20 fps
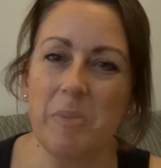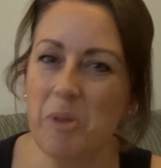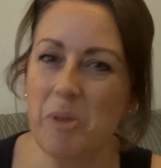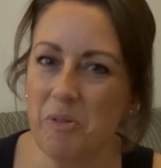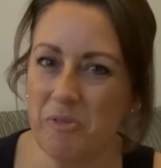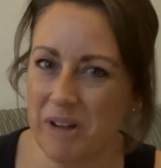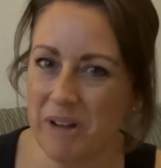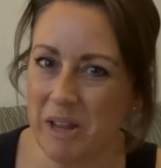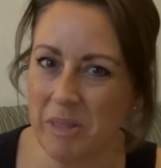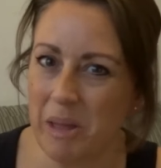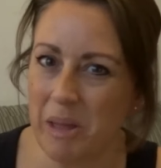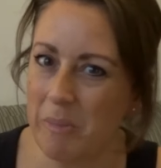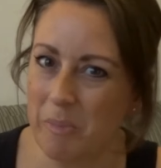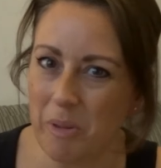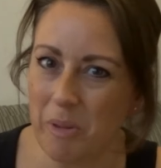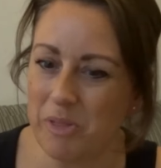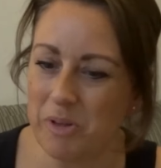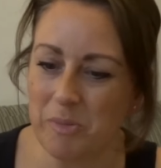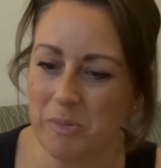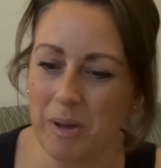not really that
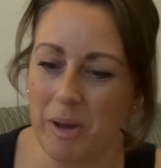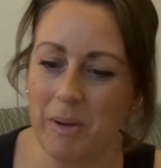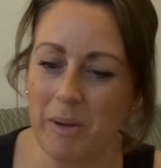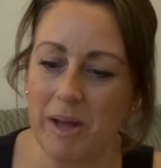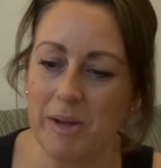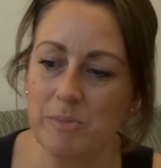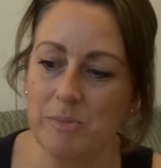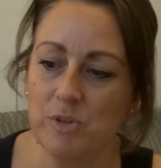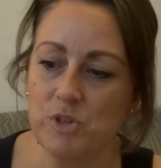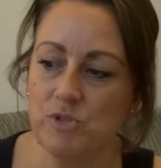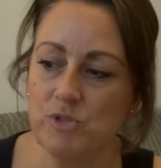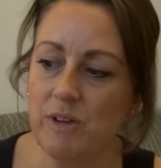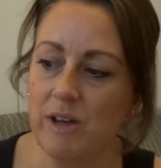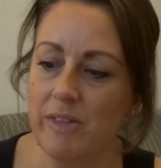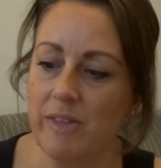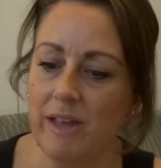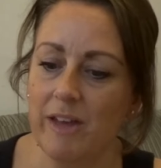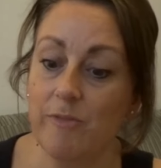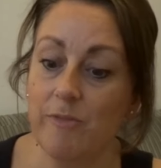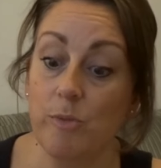bothered about. I'd much
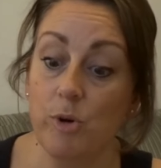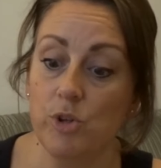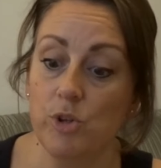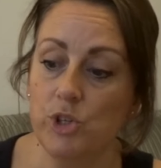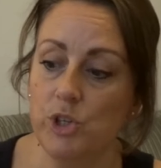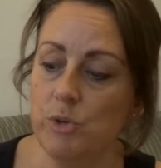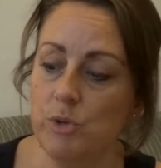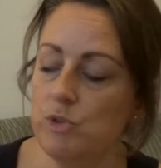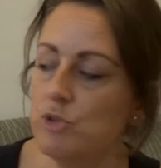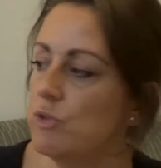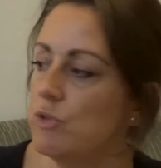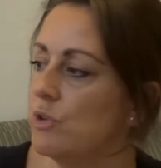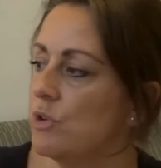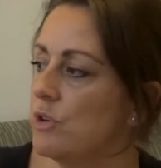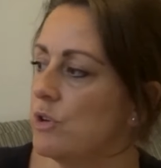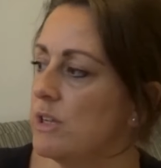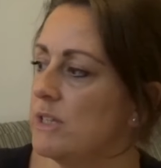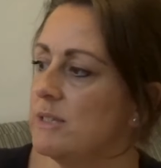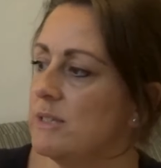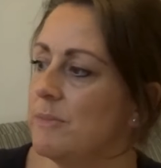rather have more neutral
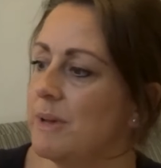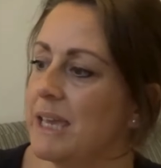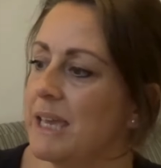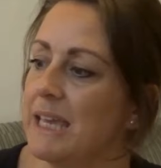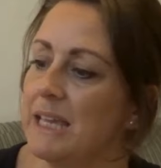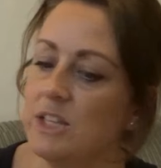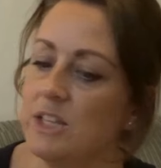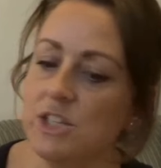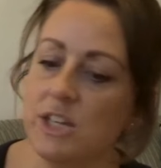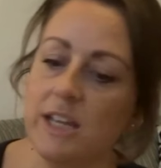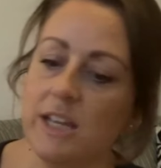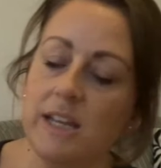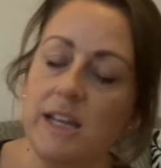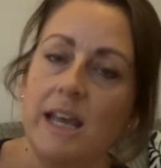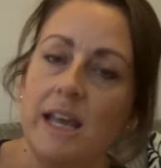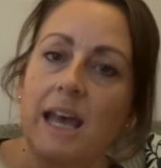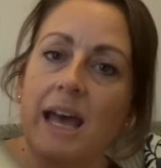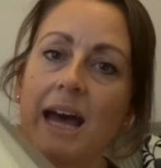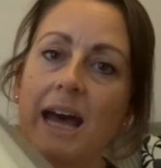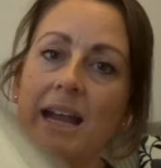colours in my kitchen.
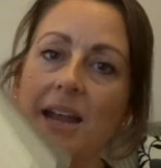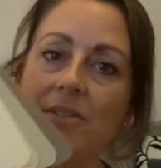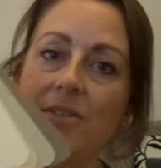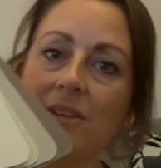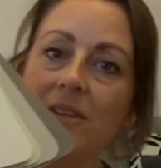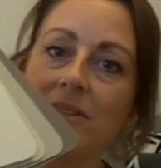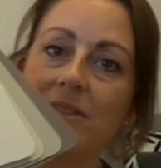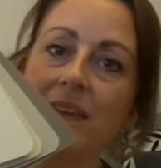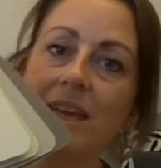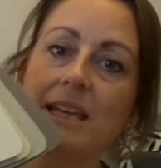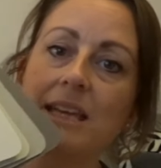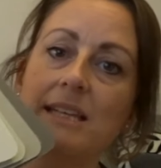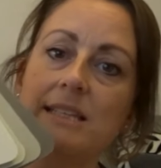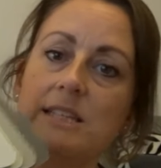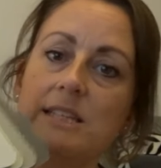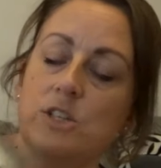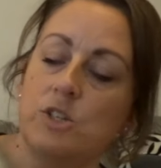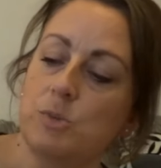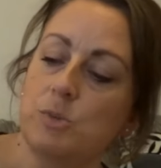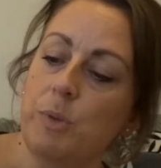And I think these
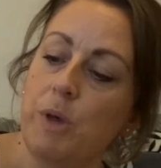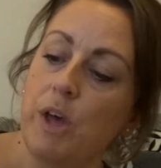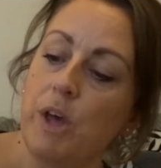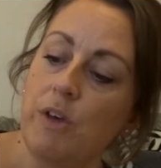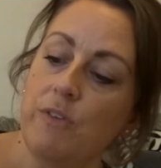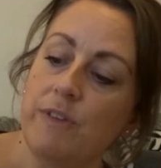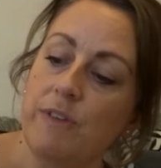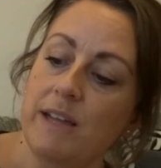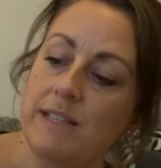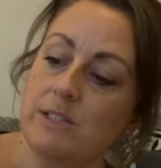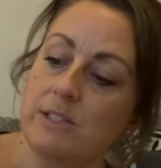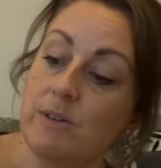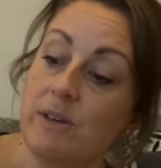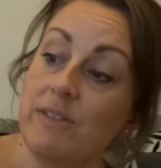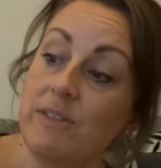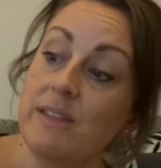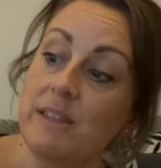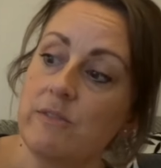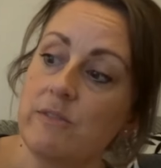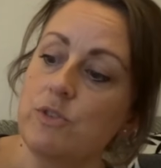are just perfect. So I
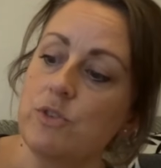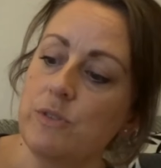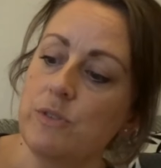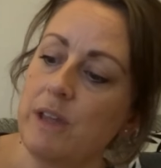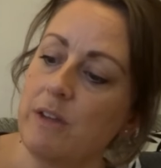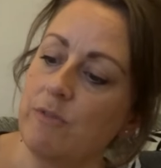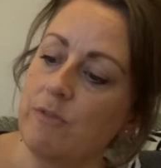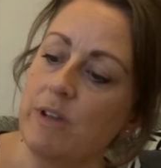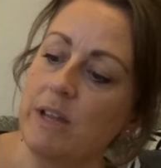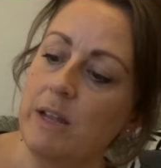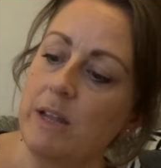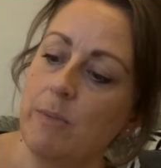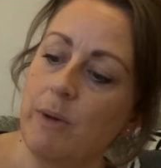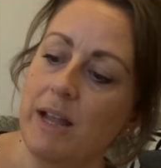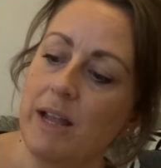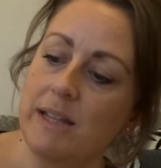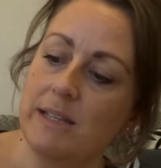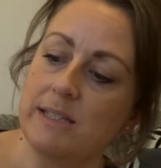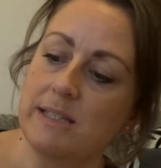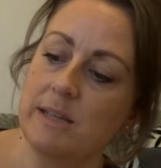think they've done that really
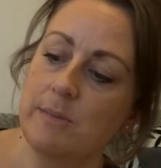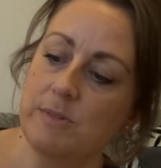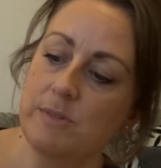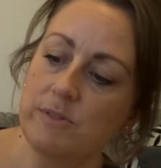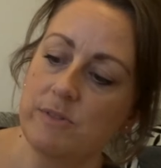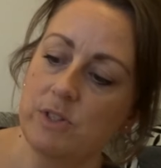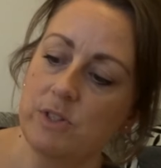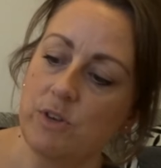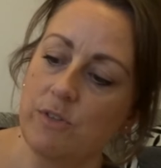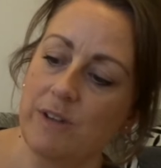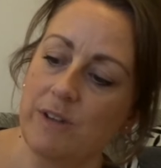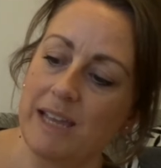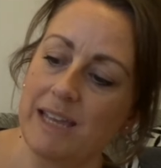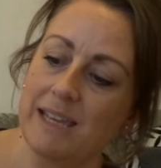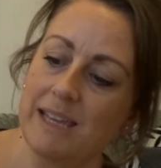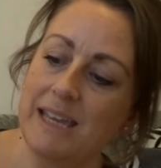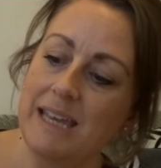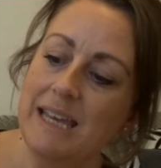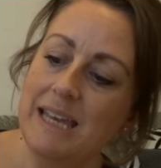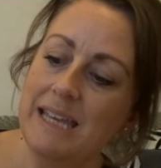well in terms of sort of
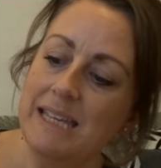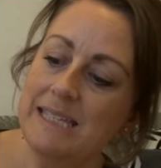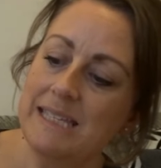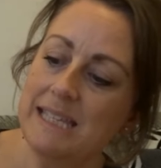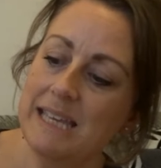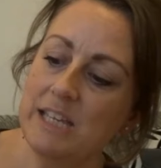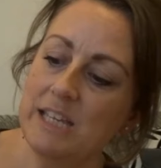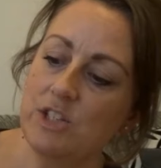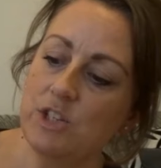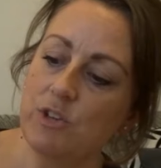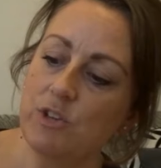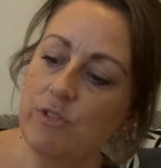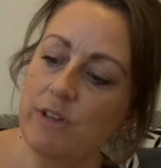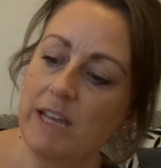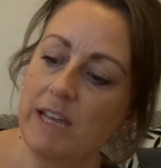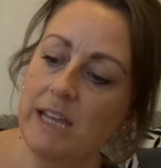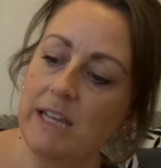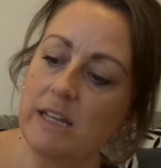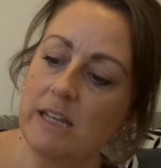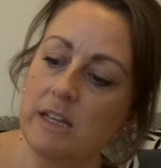like sage
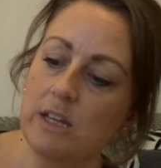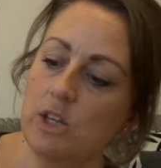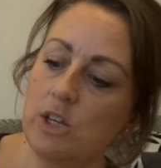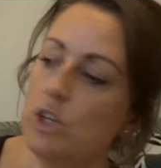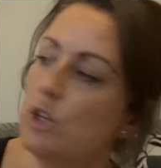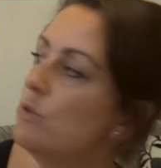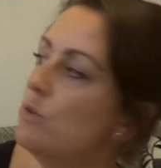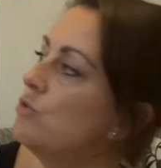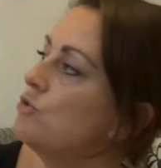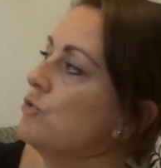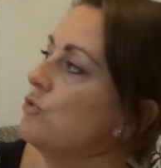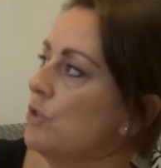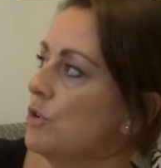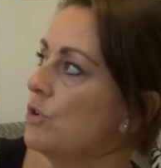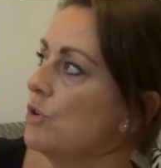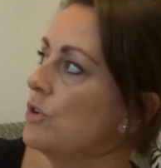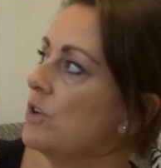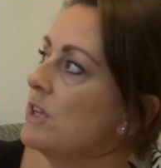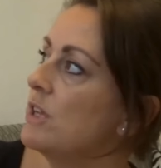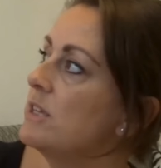green and neutral
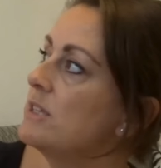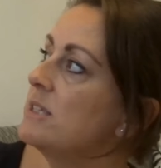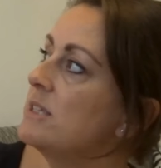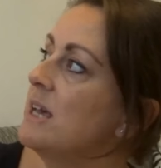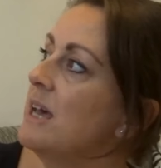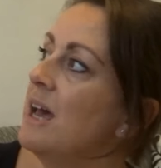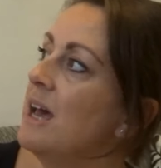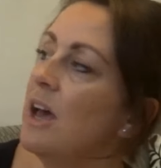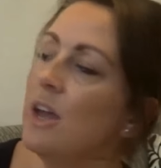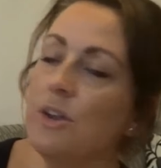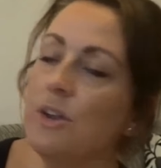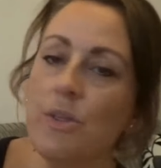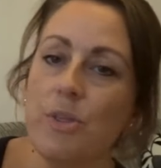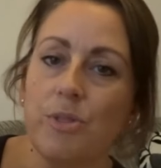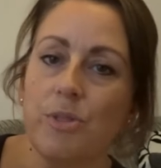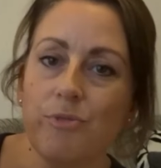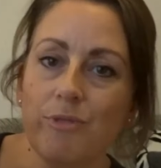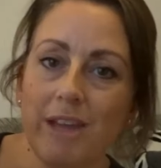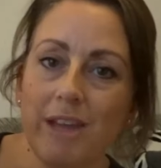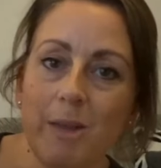colours. And
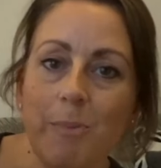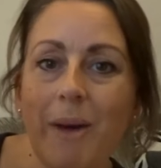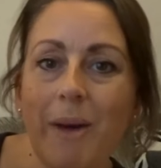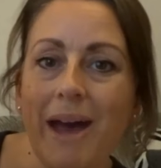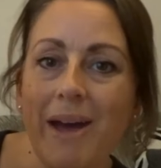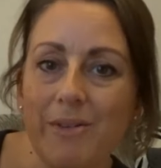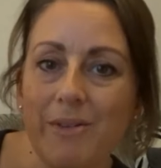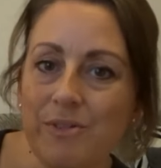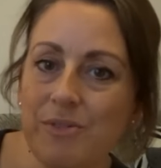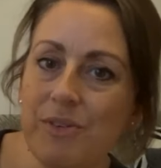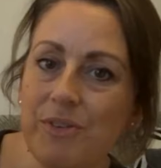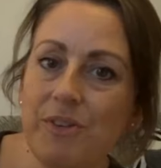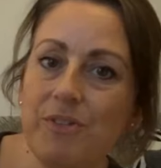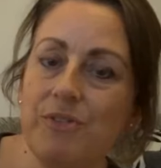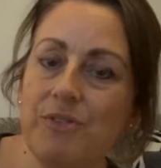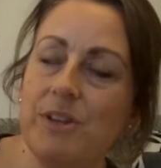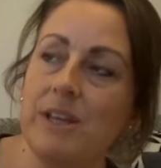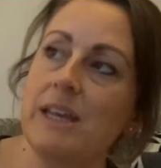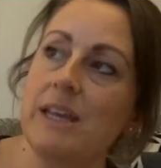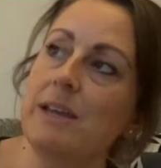
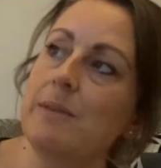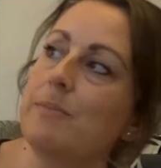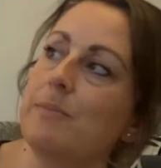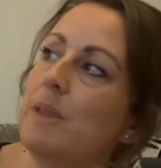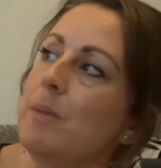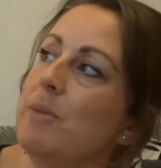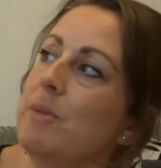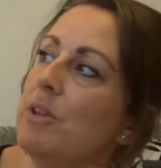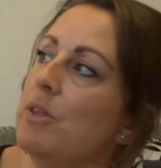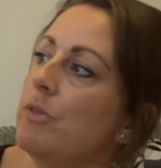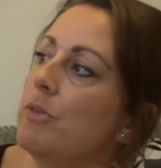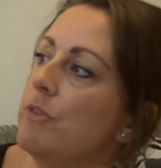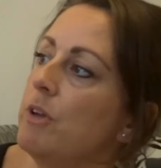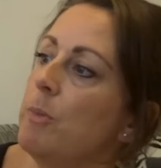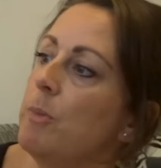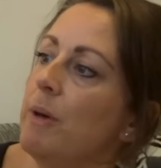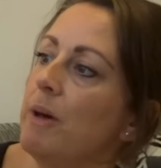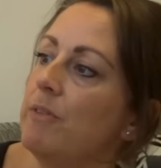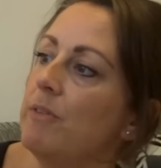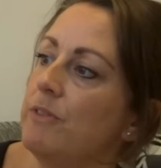£3.50, I mean,
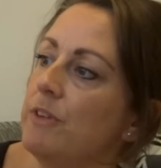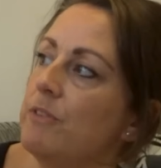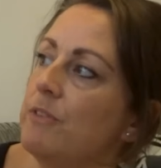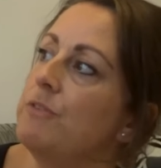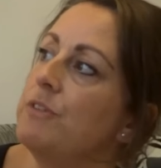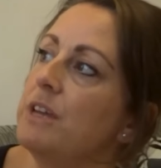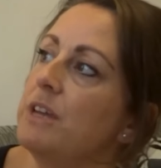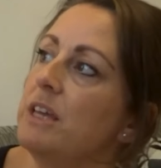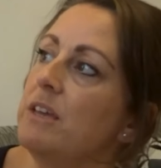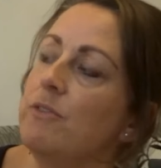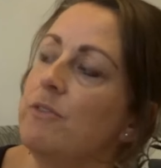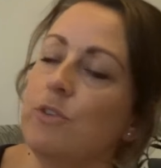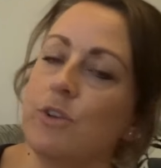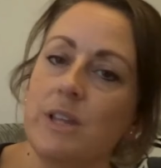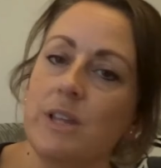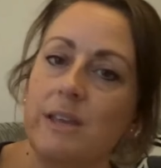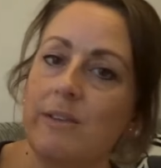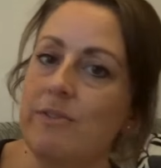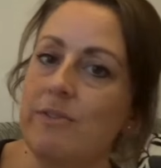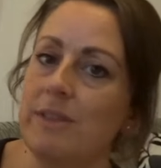£3.50, you've got
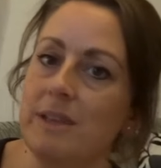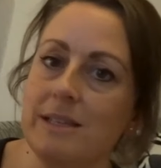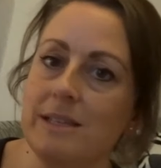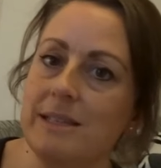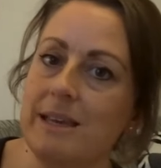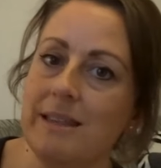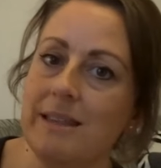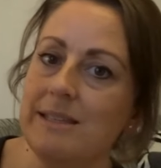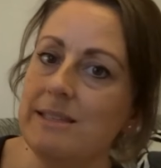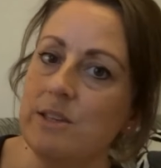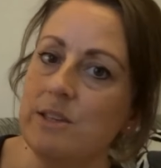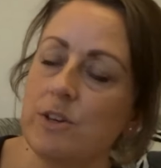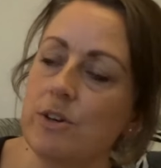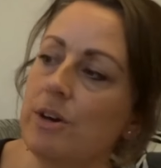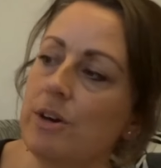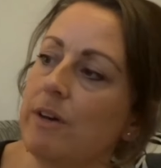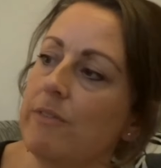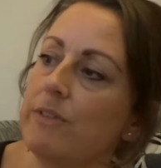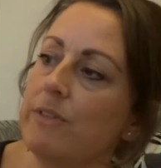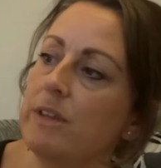to give things like this a go,
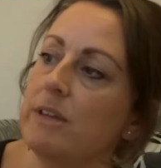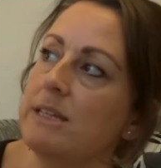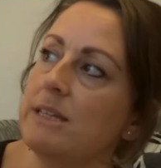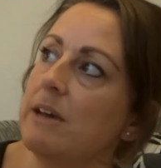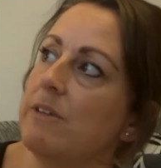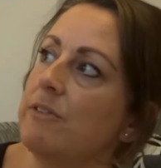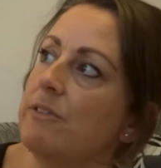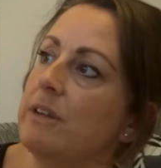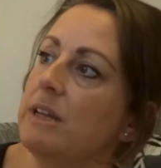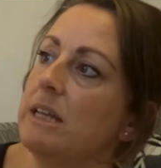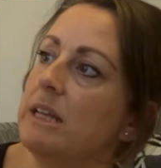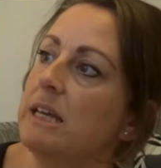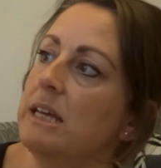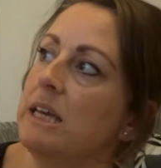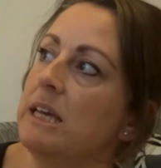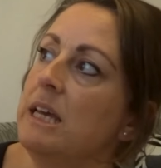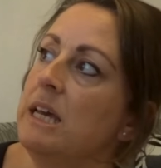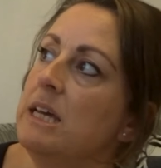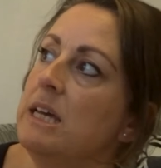haven't you? Definitely.